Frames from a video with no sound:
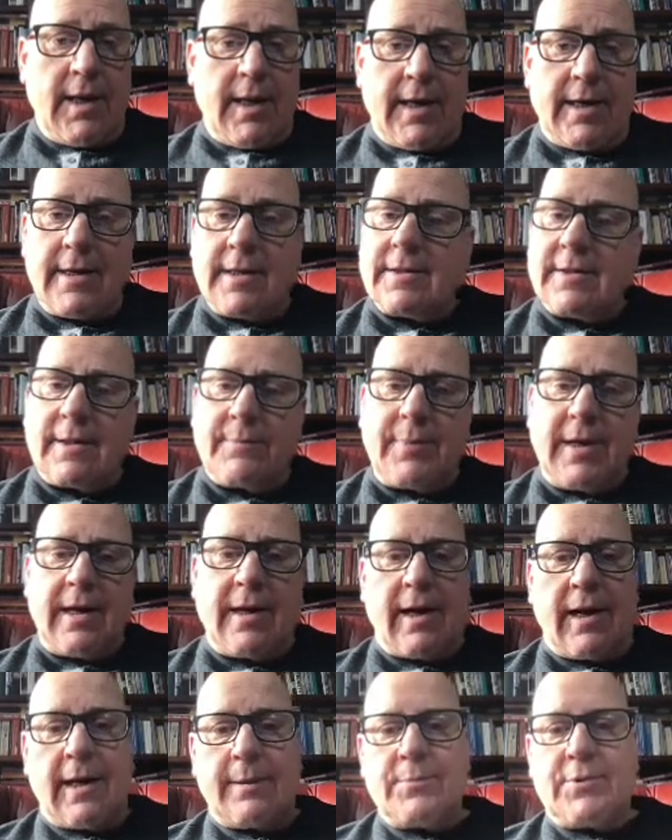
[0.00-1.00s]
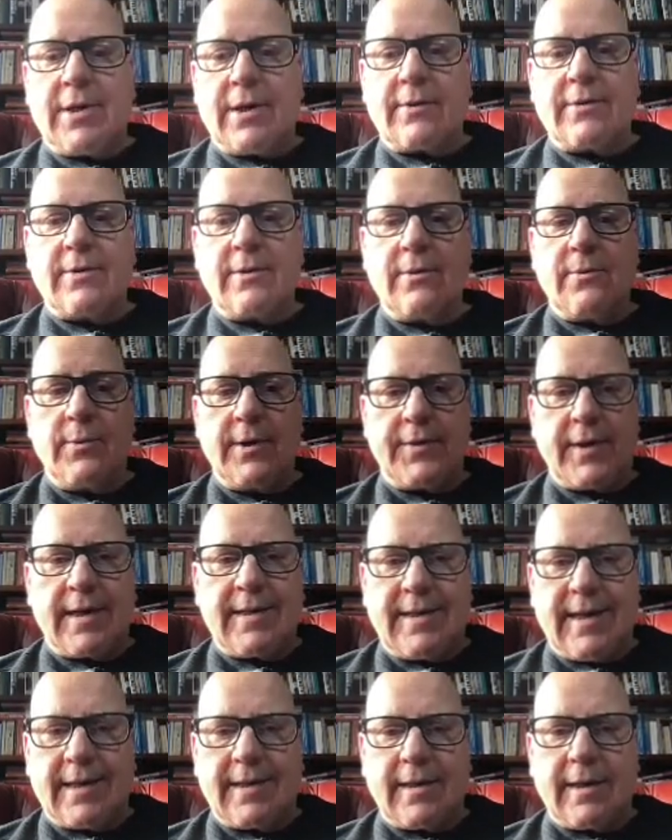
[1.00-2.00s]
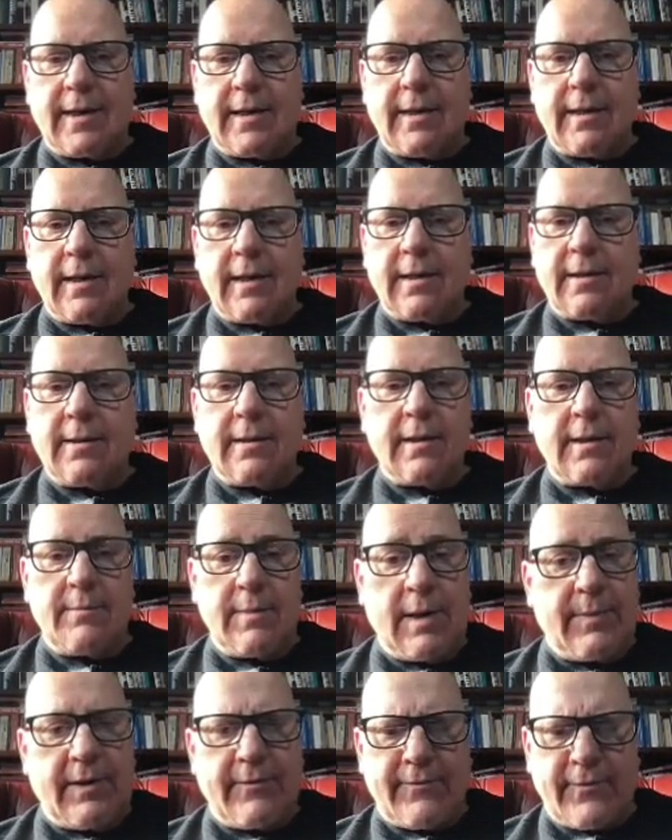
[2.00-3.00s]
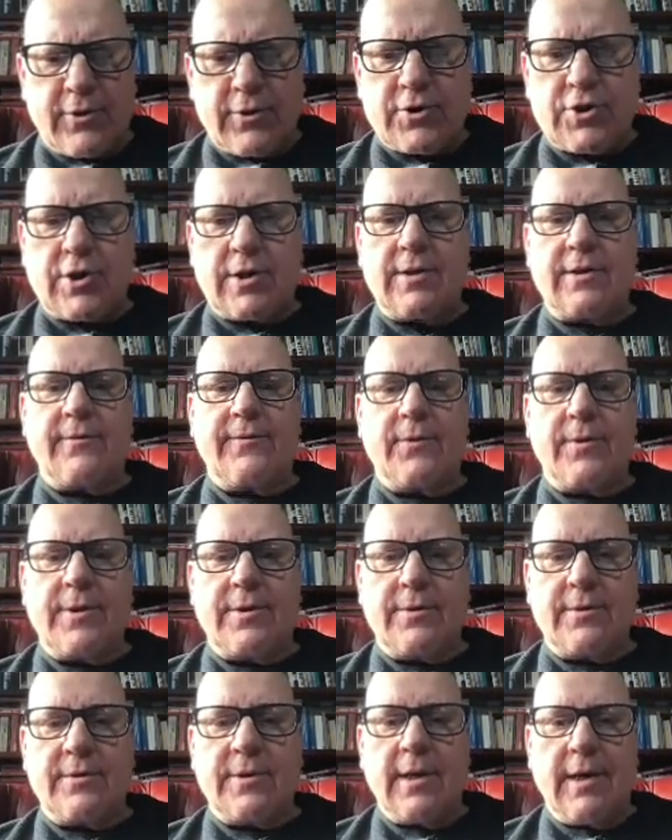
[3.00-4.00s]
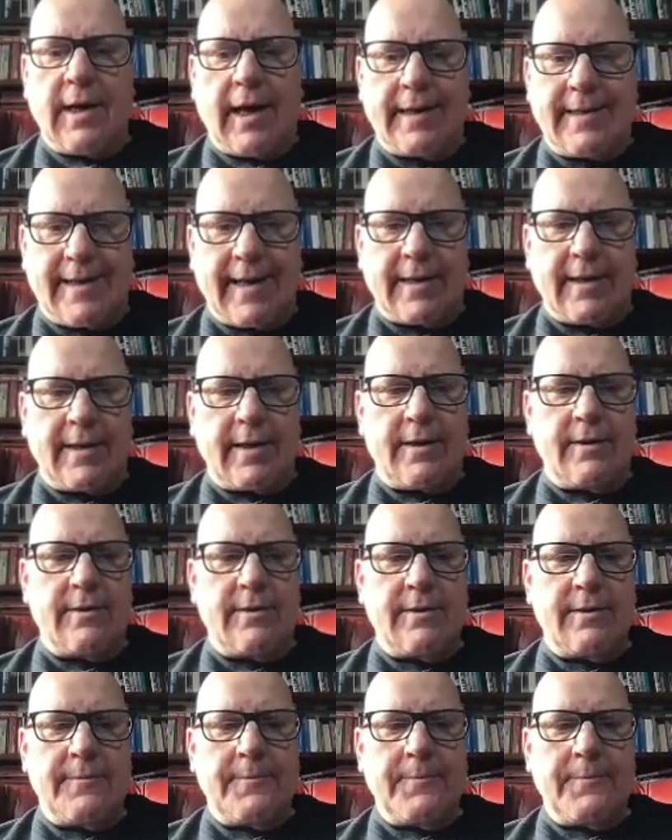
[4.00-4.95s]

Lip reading: It ends up being objects with identity and maybe versions for those identities.